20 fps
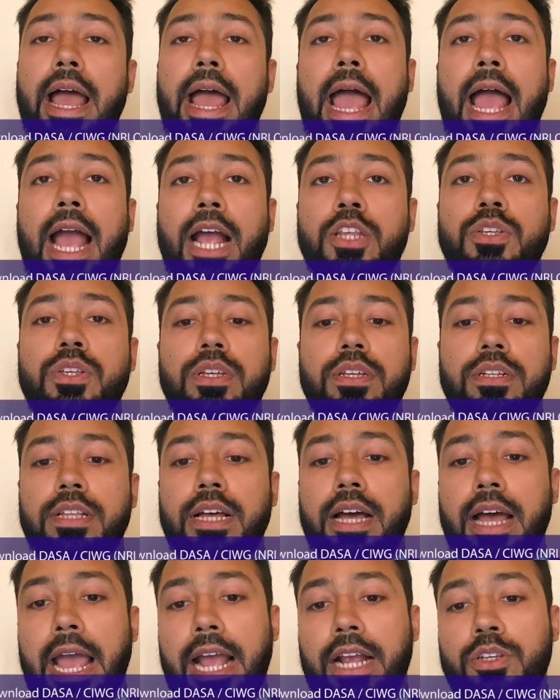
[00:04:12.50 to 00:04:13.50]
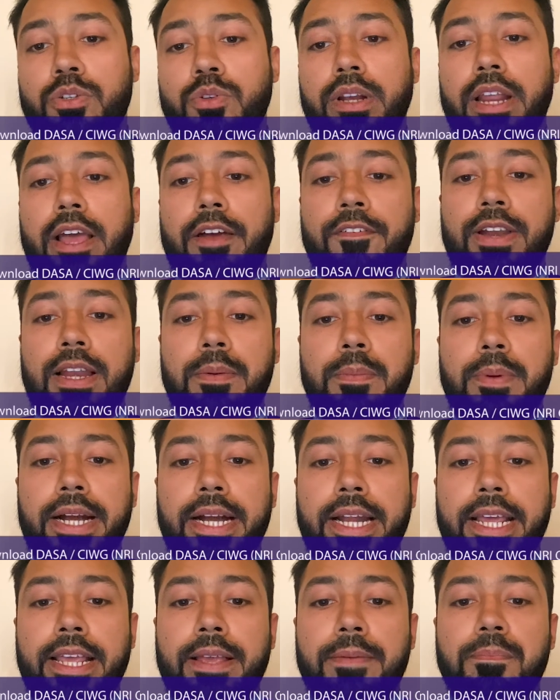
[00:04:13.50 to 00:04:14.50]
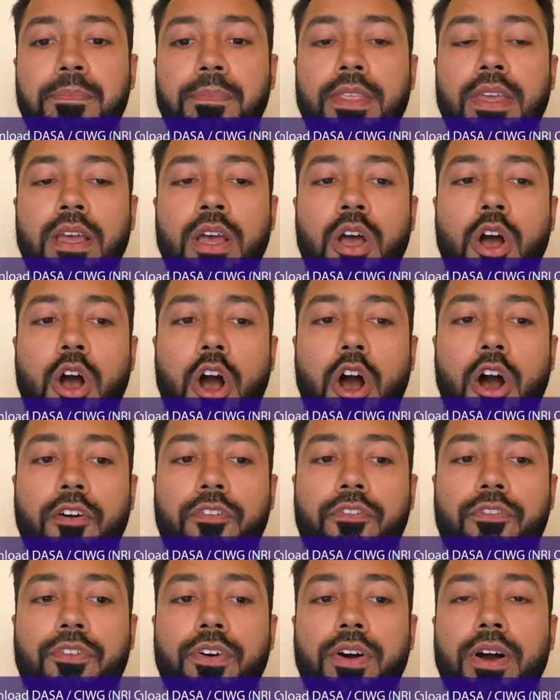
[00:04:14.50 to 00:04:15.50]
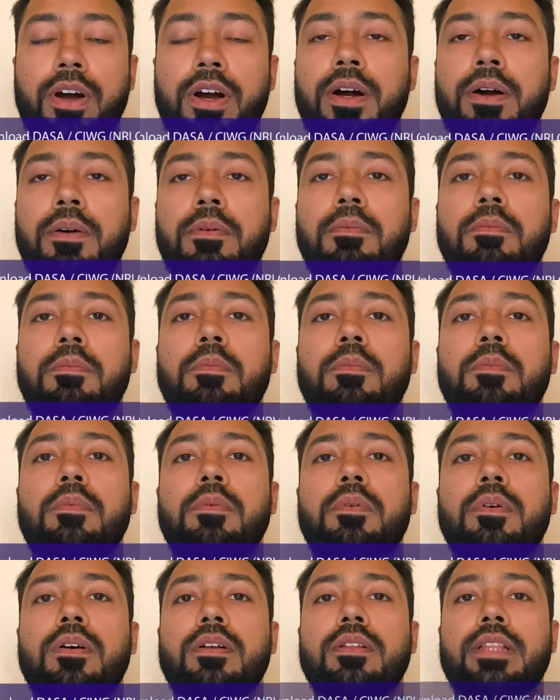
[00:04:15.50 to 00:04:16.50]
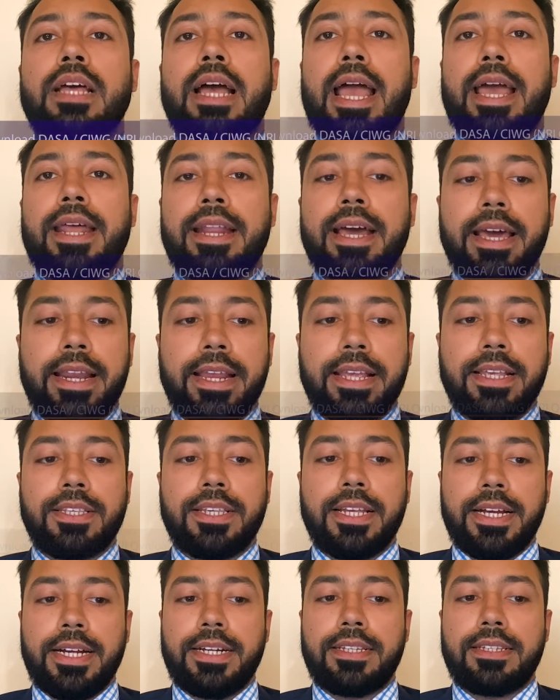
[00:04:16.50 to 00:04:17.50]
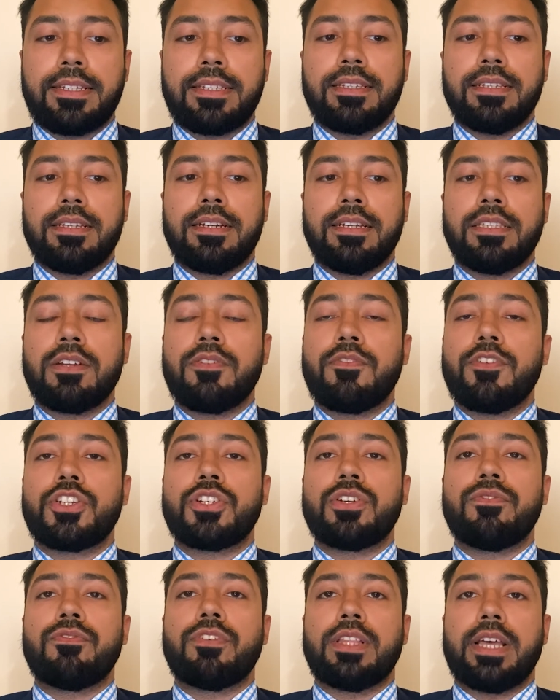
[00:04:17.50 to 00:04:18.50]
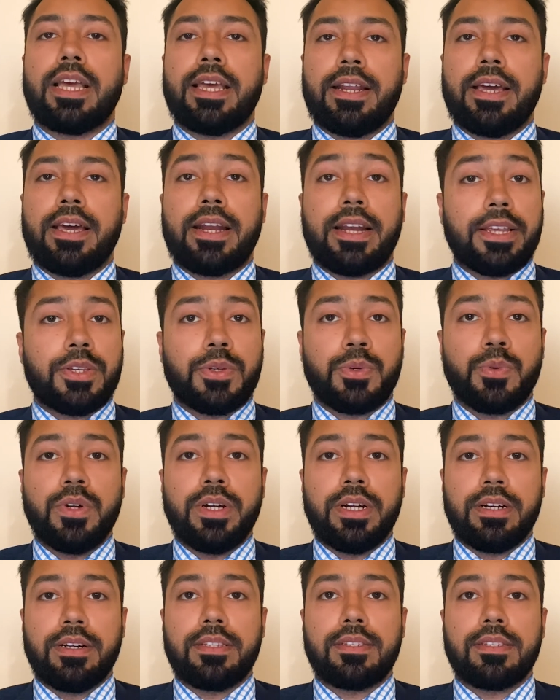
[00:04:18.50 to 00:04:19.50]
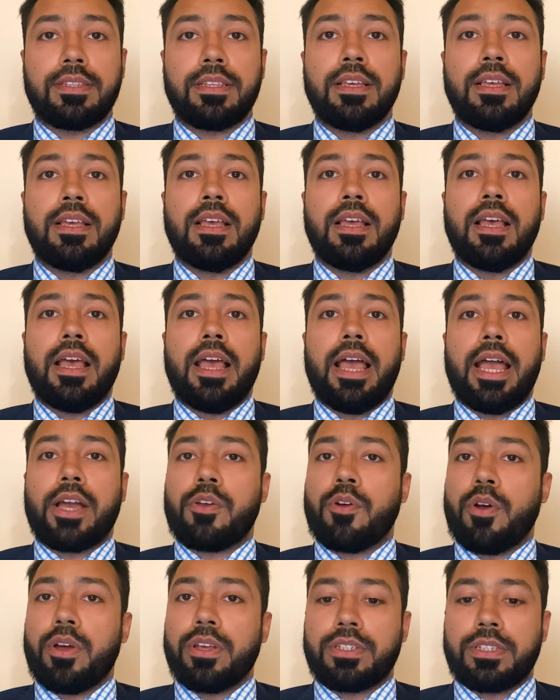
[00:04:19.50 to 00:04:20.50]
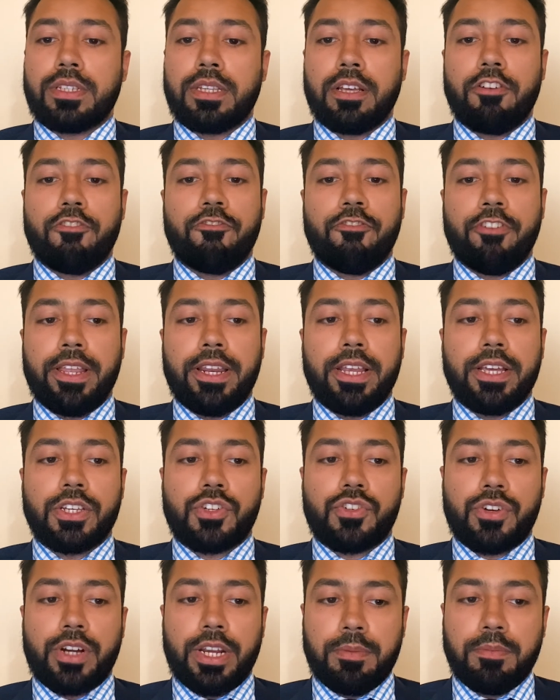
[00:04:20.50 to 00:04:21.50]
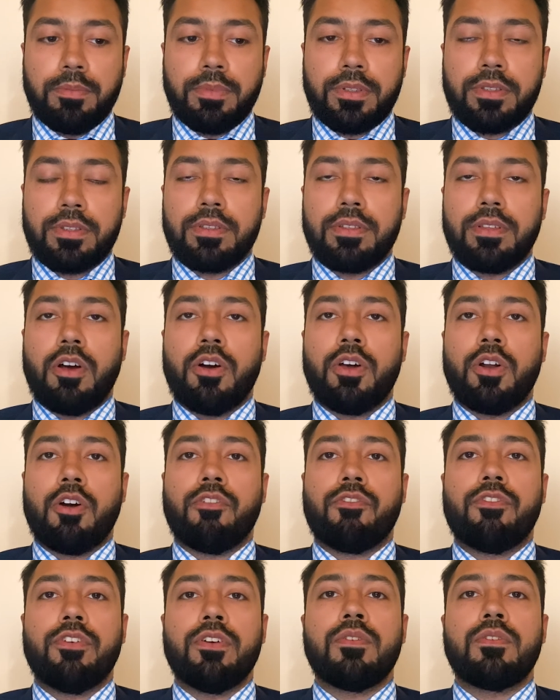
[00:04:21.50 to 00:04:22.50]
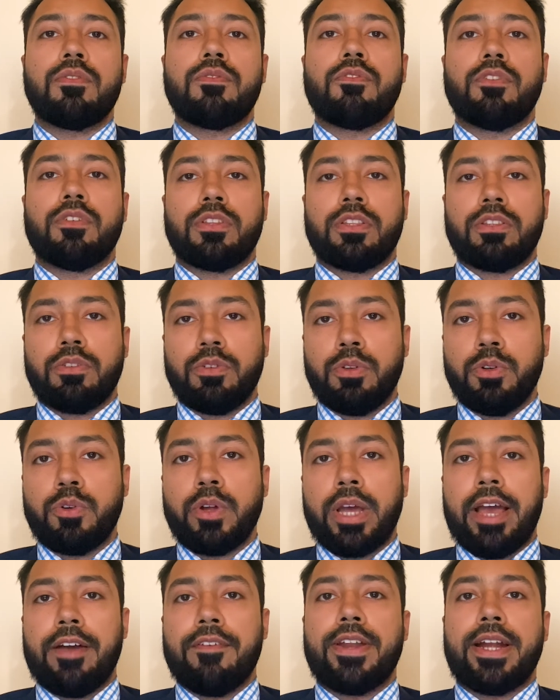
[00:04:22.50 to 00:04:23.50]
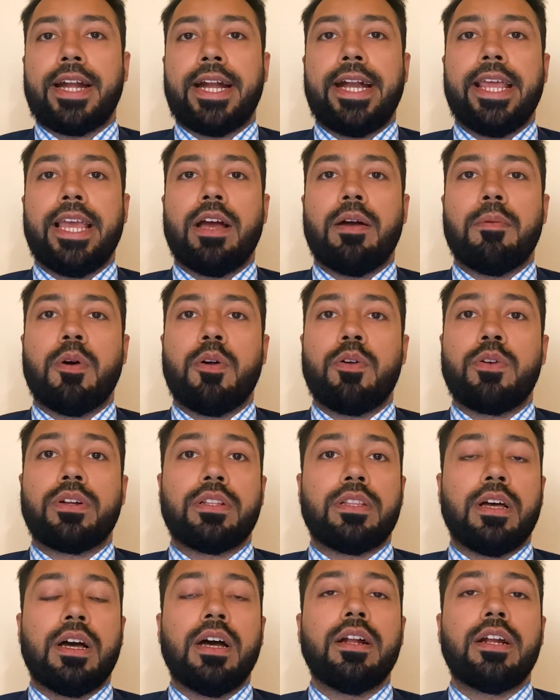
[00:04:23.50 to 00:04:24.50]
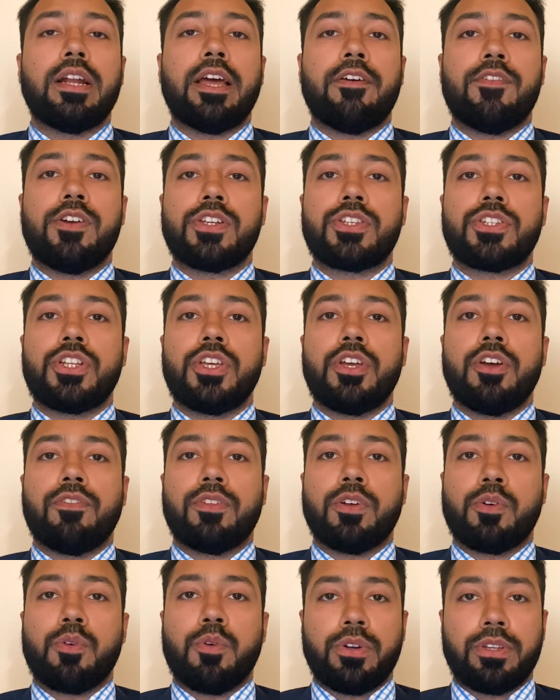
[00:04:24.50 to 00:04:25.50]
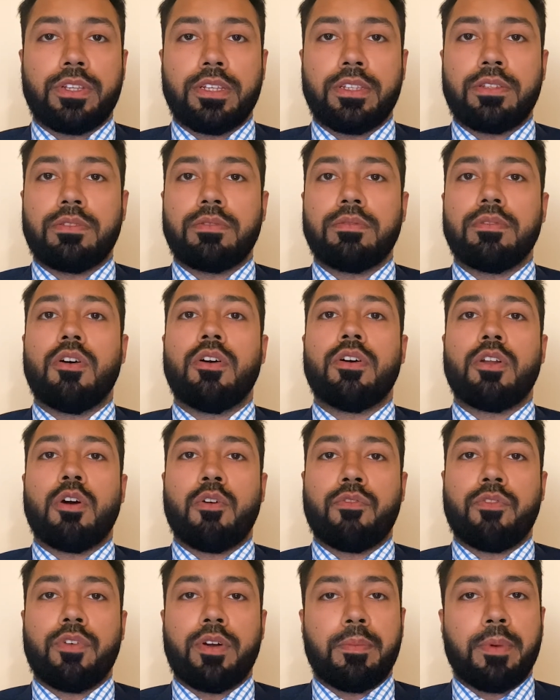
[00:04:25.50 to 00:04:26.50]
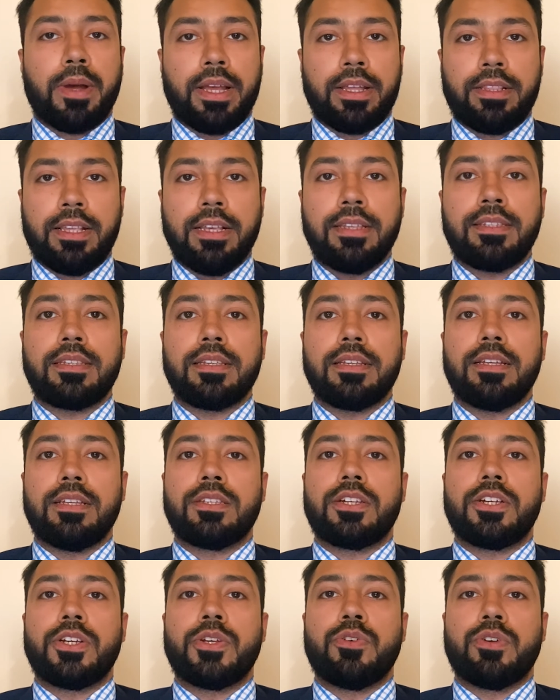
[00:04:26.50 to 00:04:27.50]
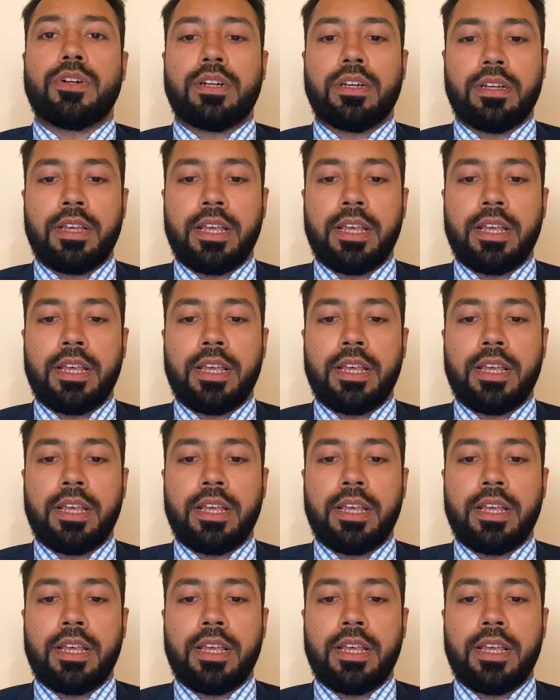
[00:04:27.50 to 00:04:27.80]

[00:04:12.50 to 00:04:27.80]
actual availability of the NRI seats reservation for the NRI students across various streams on offer, for you to have an idea about the diversity of the courses on offer by this institute,